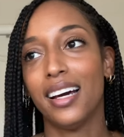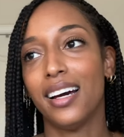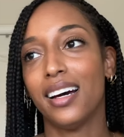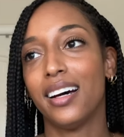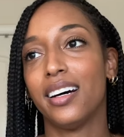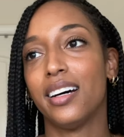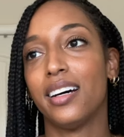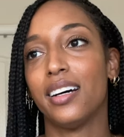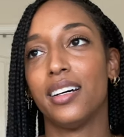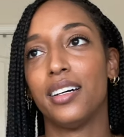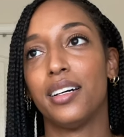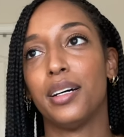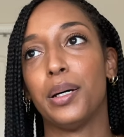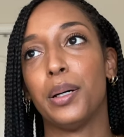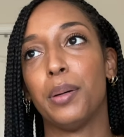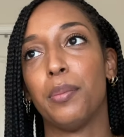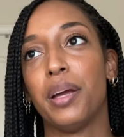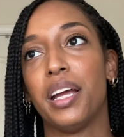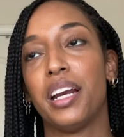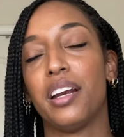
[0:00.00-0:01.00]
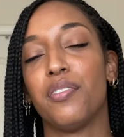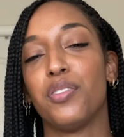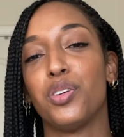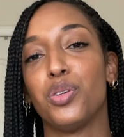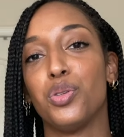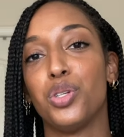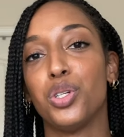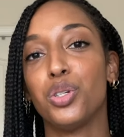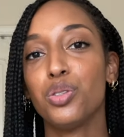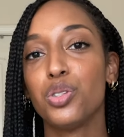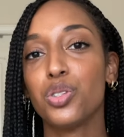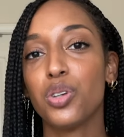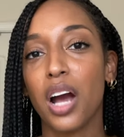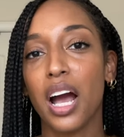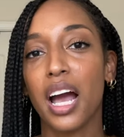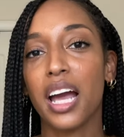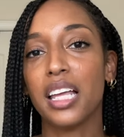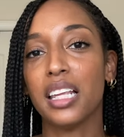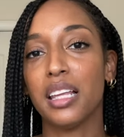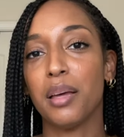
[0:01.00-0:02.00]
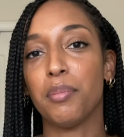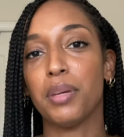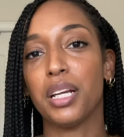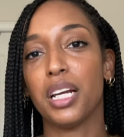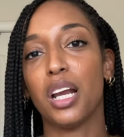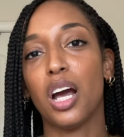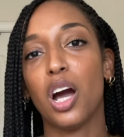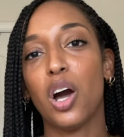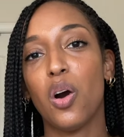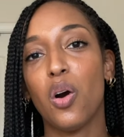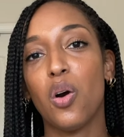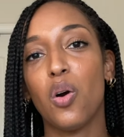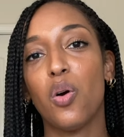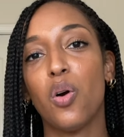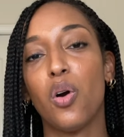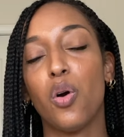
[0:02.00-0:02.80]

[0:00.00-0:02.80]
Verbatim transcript: Um, and if you do try it, let me know.